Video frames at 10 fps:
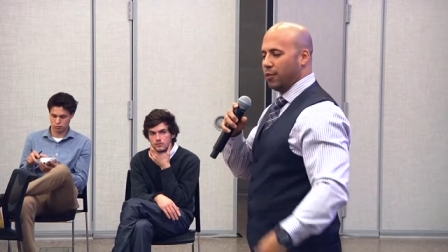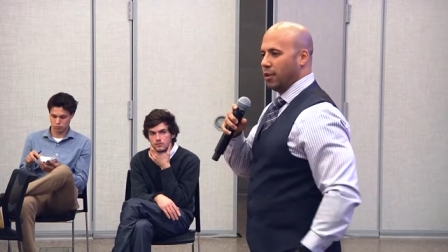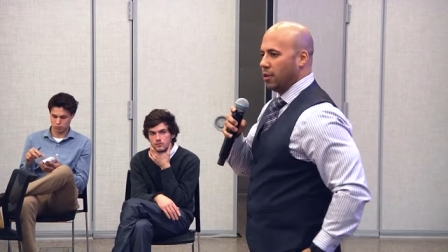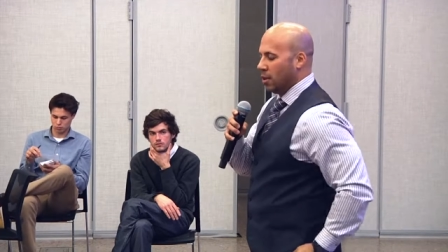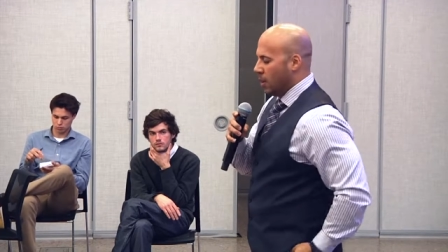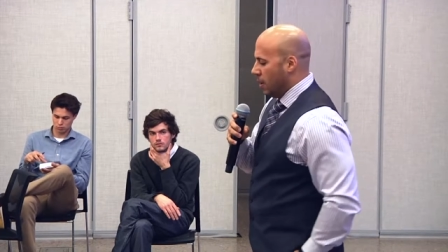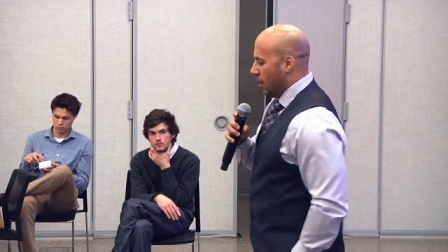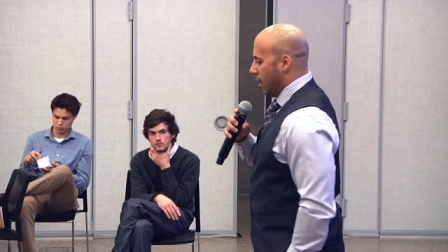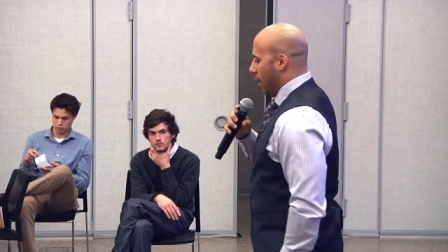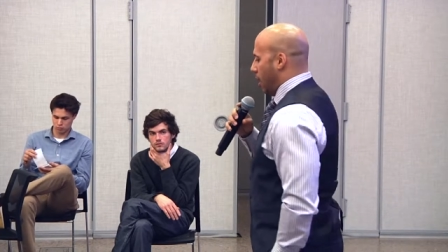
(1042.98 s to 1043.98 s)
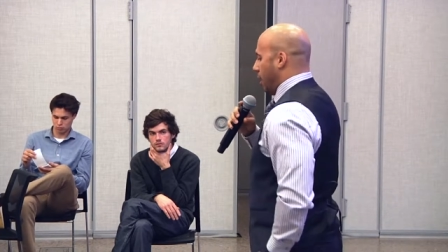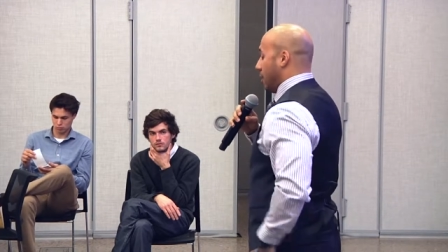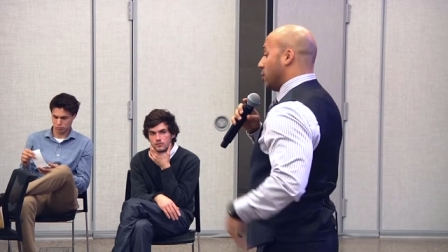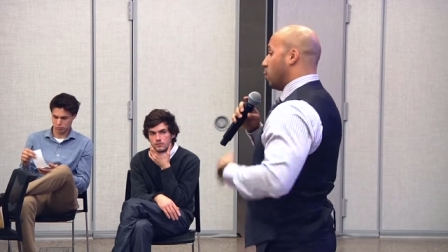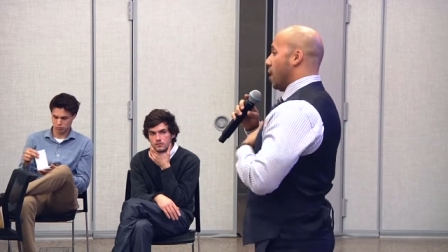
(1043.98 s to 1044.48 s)
of it. And,
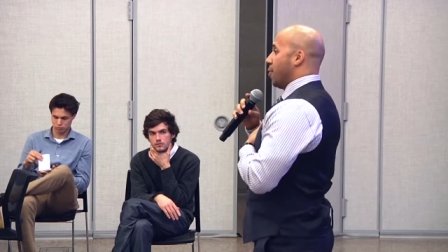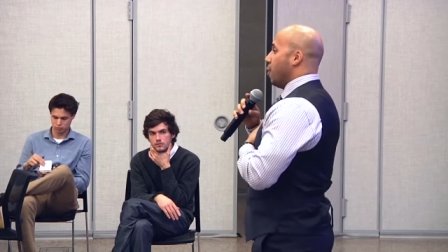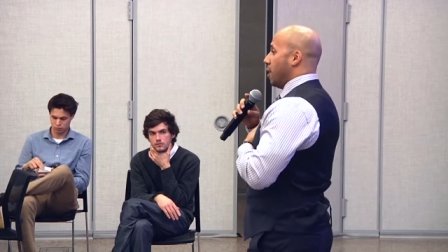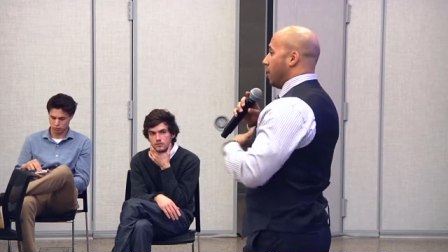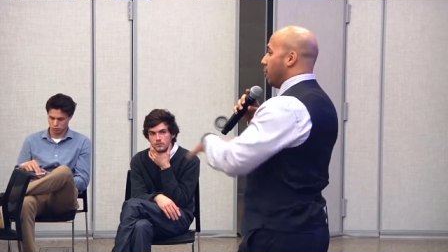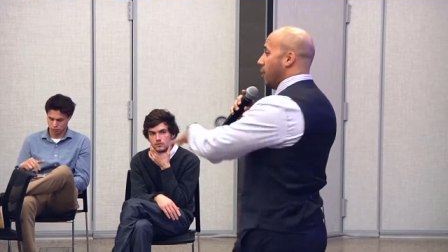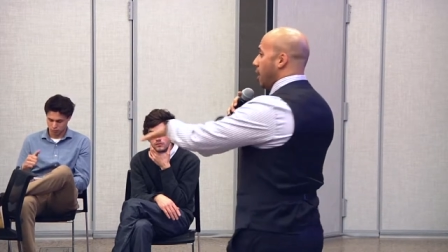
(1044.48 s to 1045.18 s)
and that's what I thought. I thought,